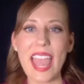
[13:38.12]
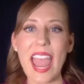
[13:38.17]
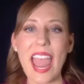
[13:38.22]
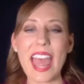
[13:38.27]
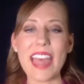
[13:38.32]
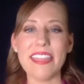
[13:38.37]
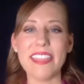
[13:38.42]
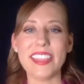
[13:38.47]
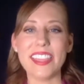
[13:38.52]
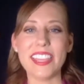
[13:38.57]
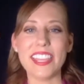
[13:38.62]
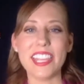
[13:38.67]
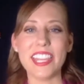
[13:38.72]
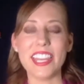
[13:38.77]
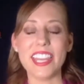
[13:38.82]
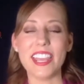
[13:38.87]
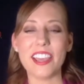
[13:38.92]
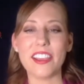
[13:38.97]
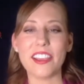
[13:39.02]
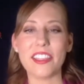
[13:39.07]
And
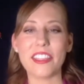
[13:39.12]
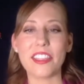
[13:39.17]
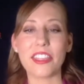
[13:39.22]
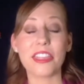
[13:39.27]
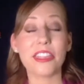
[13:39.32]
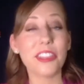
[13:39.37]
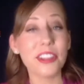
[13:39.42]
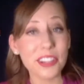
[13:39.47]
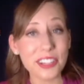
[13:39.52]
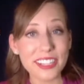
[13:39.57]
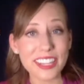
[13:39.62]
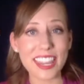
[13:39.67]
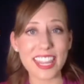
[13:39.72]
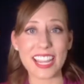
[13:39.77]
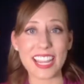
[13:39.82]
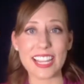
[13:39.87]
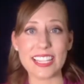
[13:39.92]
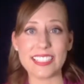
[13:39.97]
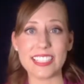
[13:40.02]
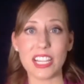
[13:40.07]
then the third
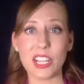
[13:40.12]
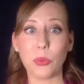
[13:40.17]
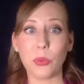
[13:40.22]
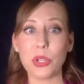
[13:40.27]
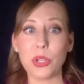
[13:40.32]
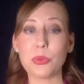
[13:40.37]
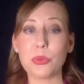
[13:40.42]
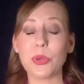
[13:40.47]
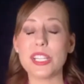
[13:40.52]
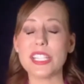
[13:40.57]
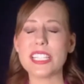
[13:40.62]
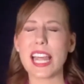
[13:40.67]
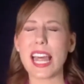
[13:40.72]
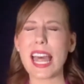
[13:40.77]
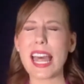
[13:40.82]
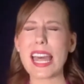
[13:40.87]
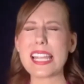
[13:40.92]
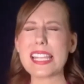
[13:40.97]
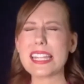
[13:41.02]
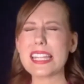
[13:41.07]
thing I did, which was
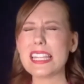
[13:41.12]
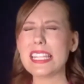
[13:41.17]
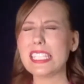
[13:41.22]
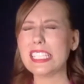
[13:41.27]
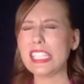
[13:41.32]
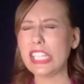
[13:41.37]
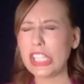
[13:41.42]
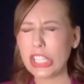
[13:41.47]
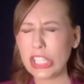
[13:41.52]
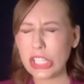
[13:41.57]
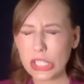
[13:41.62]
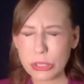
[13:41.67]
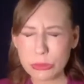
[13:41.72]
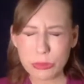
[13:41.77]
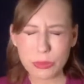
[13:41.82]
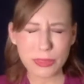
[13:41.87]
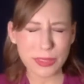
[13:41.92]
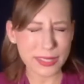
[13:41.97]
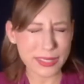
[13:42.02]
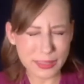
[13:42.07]

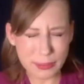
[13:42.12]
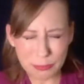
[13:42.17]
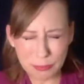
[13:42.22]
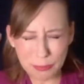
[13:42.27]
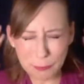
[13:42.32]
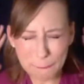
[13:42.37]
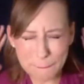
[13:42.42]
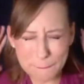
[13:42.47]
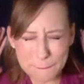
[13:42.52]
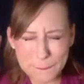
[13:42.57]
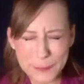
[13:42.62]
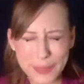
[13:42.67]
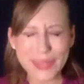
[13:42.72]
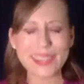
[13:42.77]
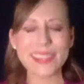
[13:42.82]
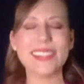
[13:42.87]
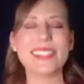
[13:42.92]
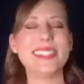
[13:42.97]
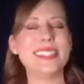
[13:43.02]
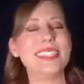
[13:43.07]
the
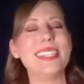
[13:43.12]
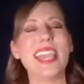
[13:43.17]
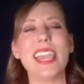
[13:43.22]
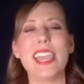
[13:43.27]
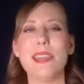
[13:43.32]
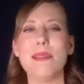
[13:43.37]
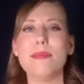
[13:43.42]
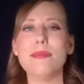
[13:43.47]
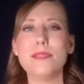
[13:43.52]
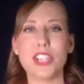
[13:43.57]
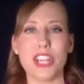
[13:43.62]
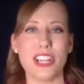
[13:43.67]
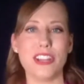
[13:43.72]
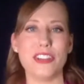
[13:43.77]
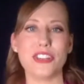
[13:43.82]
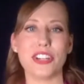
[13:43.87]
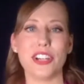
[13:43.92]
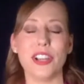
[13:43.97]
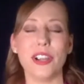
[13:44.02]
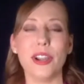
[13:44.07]
biggest game
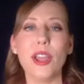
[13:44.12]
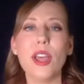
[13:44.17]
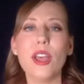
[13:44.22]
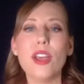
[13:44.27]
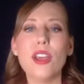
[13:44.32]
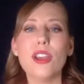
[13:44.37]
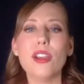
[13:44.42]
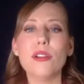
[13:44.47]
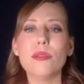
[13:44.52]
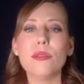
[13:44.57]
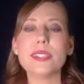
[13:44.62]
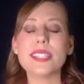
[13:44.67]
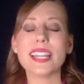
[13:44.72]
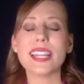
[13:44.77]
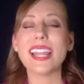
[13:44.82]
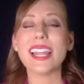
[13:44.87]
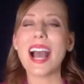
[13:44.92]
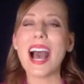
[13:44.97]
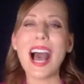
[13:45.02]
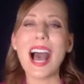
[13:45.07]
changer, was that
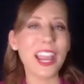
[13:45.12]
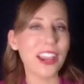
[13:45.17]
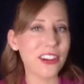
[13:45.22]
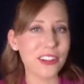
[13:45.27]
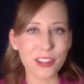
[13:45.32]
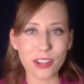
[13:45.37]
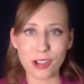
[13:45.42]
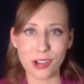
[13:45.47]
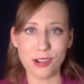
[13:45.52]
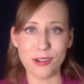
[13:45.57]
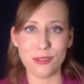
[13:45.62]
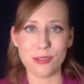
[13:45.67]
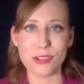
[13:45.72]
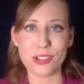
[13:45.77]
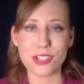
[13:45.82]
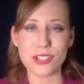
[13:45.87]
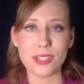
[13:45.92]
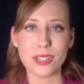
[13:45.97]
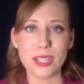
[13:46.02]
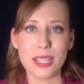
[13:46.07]
I hired a
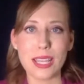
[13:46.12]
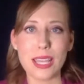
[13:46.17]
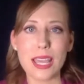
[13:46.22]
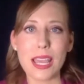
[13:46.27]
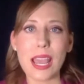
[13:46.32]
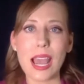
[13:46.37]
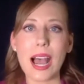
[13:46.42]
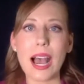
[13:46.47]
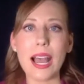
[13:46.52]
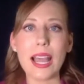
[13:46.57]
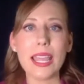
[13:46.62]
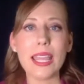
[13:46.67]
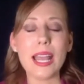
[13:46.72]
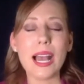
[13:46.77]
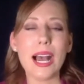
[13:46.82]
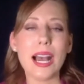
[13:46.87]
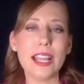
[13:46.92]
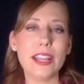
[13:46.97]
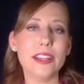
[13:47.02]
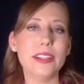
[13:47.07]
coach. I
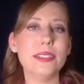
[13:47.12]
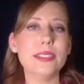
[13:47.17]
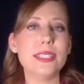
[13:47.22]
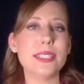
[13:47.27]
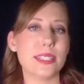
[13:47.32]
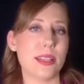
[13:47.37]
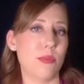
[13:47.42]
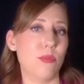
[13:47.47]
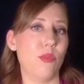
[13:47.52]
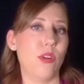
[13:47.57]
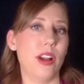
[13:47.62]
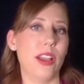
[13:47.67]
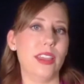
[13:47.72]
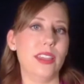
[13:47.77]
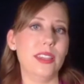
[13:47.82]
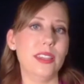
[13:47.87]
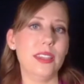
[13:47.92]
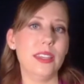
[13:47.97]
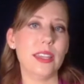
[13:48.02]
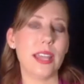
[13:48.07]
hired
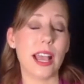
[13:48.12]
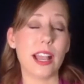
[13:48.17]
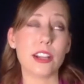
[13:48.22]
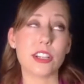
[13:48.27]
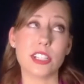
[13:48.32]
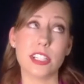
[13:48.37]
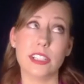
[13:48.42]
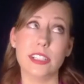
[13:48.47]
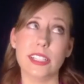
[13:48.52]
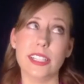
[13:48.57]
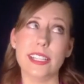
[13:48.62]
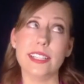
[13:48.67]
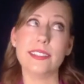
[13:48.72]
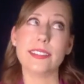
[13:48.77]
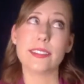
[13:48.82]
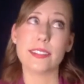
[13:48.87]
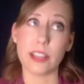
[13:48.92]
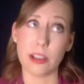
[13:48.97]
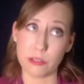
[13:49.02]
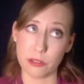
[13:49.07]
someone, actually
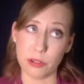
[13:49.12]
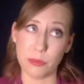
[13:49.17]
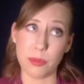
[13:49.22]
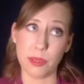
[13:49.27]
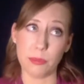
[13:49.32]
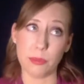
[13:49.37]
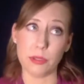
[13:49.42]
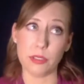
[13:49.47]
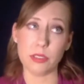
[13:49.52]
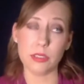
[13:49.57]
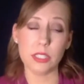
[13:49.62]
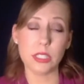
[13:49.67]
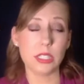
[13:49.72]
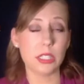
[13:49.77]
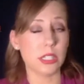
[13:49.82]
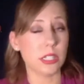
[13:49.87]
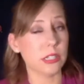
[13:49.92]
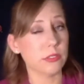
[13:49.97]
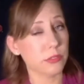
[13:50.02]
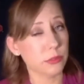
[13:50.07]
several people,
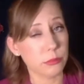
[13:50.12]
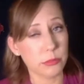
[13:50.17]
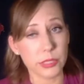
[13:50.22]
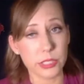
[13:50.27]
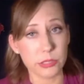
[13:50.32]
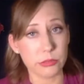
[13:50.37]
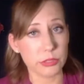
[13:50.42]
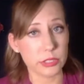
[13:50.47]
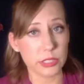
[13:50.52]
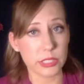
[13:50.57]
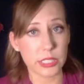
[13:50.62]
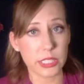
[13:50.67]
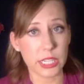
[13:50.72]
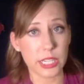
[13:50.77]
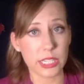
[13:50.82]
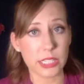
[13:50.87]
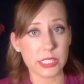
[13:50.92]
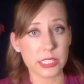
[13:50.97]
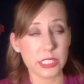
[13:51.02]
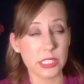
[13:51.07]
and if I'm being really
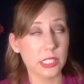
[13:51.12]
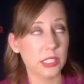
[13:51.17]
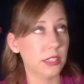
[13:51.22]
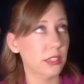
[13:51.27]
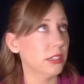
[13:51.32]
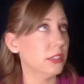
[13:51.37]
candid,